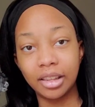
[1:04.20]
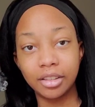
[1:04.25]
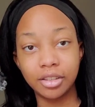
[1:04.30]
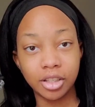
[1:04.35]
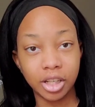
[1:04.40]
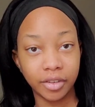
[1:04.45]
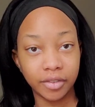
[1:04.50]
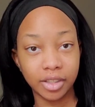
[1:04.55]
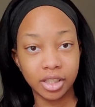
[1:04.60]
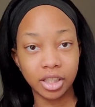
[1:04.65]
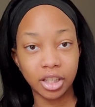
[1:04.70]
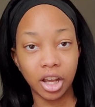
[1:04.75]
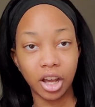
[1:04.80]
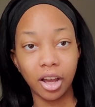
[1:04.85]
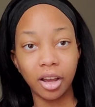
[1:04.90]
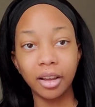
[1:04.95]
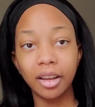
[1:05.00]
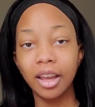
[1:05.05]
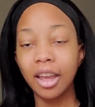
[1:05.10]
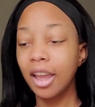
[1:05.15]
service
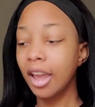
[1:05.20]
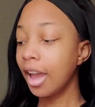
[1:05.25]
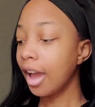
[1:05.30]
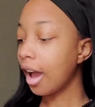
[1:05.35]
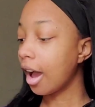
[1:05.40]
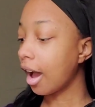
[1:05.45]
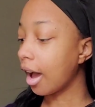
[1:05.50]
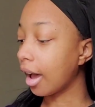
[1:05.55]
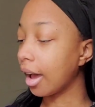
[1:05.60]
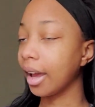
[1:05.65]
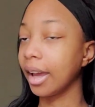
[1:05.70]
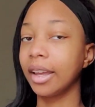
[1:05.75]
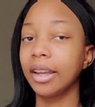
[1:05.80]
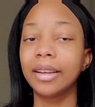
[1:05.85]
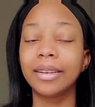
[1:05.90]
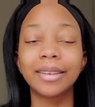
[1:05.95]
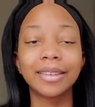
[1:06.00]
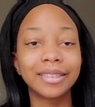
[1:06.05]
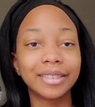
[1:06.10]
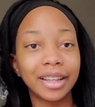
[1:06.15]
dog. I
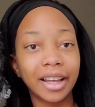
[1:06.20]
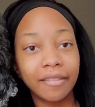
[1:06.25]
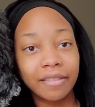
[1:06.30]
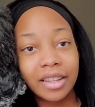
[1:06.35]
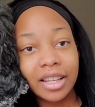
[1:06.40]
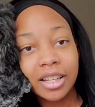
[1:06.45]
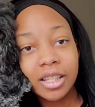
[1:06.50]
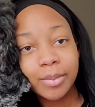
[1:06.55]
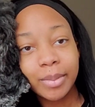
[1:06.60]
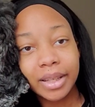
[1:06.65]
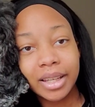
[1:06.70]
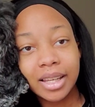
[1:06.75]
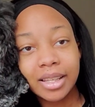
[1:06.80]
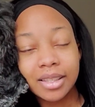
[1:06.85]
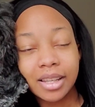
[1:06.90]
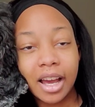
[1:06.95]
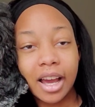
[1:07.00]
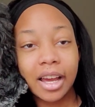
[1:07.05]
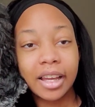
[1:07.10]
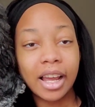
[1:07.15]
love these
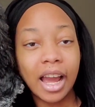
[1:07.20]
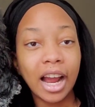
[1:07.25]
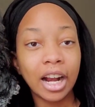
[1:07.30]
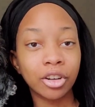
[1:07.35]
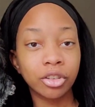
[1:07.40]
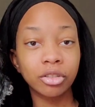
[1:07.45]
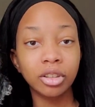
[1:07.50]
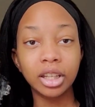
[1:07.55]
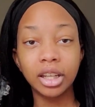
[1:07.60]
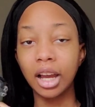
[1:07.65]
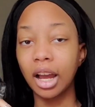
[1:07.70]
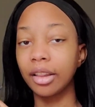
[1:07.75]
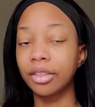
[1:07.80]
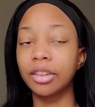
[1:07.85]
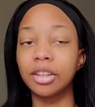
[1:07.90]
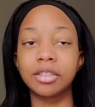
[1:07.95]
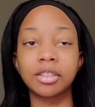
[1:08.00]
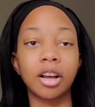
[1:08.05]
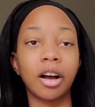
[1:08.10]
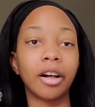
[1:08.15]
because I actually got
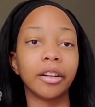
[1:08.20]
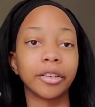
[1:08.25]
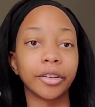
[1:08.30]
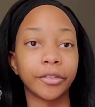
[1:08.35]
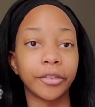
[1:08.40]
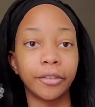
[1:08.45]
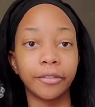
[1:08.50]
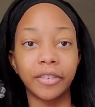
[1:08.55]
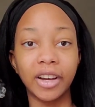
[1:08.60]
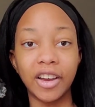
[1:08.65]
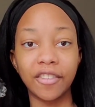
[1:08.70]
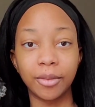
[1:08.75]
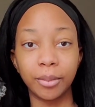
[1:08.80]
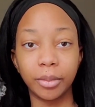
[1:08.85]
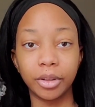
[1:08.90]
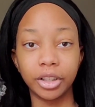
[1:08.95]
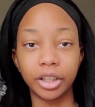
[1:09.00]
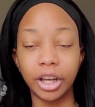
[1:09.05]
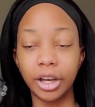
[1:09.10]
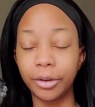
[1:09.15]
this collar from Five and
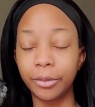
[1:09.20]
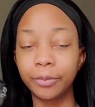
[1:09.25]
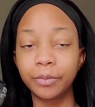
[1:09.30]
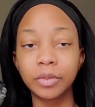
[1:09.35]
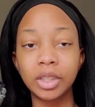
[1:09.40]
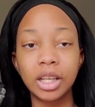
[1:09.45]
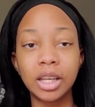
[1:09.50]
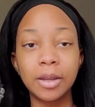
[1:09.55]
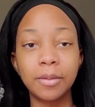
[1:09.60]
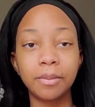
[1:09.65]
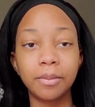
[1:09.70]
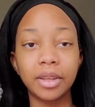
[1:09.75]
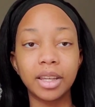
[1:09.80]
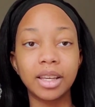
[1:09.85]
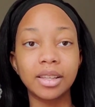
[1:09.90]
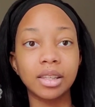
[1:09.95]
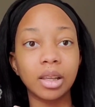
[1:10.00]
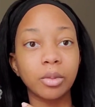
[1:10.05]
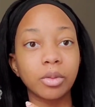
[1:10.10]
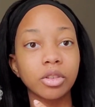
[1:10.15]
Below
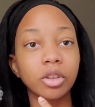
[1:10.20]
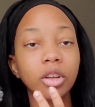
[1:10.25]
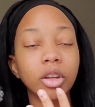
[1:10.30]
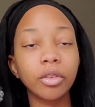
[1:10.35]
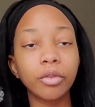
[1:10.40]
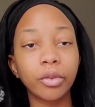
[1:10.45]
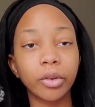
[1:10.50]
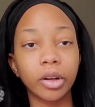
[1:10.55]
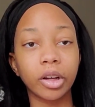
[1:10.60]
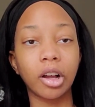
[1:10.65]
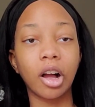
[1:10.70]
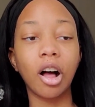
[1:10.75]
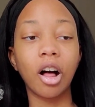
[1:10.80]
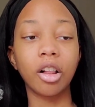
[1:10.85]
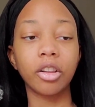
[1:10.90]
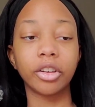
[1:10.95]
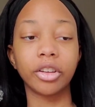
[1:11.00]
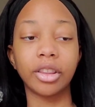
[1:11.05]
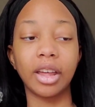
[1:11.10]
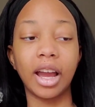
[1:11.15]
because I was looking for a
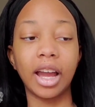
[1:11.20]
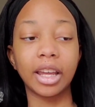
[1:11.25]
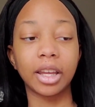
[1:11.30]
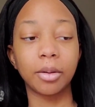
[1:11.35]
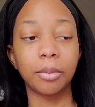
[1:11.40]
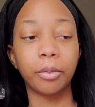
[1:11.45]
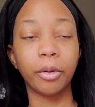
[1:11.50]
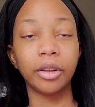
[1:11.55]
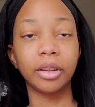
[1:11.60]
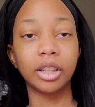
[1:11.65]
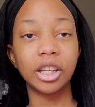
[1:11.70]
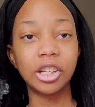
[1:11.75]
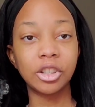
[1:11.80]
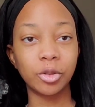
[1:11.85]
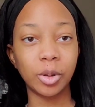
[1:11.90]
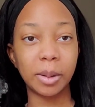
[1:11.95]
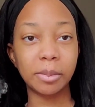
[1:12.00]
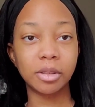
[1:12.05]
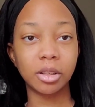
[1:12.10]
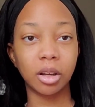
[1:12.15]
collar that I could put leash
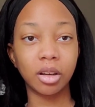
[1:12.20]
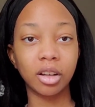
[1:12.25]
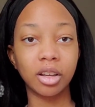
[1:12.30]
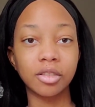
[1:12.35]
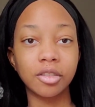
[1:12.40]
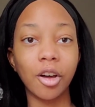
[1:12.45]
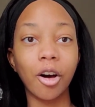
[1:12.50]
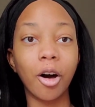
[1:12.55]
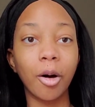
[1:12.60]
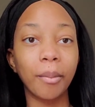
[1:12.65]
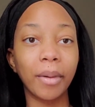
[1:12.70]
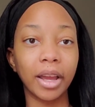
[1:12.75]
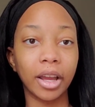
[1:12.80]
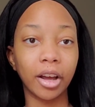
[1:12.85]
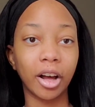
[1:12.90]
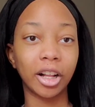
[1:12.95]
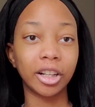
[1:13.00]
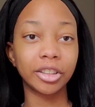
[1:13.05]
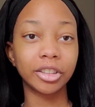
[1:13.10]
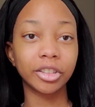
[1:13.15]
wraps on, because all my
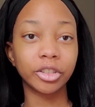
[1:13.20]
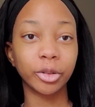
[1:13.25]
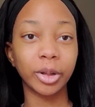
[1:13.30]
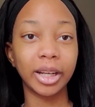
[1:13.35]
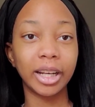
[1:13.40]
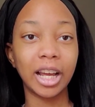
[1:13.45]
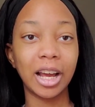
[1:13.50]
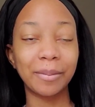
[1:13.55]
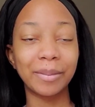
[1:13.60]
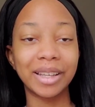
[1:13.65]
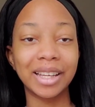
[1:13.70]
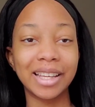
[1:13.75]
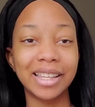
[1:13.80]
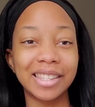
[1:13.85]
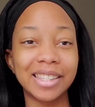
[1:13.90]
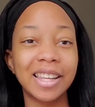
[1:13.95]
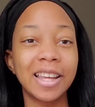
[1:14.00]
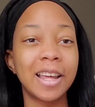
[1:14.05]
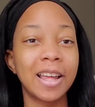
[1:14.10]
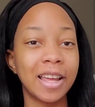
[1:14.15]
collars right now, because
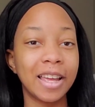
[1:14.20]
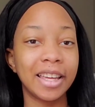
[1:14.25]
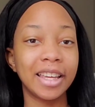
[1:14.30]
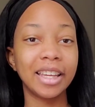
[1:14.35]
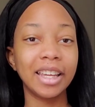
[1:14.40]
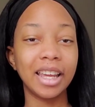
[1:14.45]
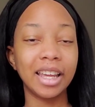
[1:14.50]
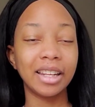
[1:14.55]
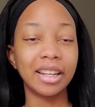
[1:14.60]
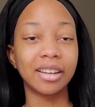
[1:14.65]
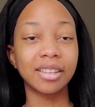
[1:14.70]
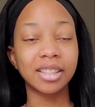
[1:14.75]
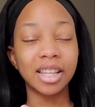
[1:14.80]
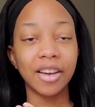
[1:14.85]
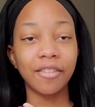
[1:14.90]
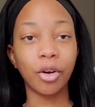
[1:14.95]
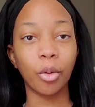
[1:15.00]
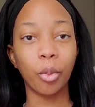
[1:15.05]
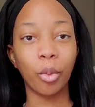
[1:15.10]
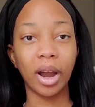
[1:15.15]
he does
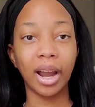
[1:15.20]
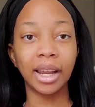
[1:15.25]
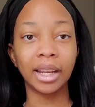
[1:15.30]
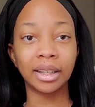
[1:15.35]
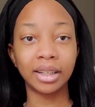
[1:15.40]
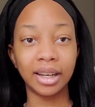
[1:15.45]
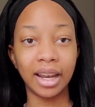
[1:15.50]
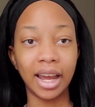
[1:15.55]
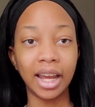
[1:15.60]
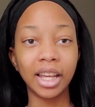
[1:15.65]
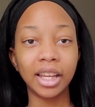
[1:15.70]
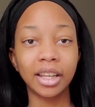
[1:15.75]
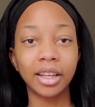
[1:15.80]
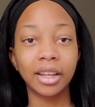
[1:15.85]
have a wide neck,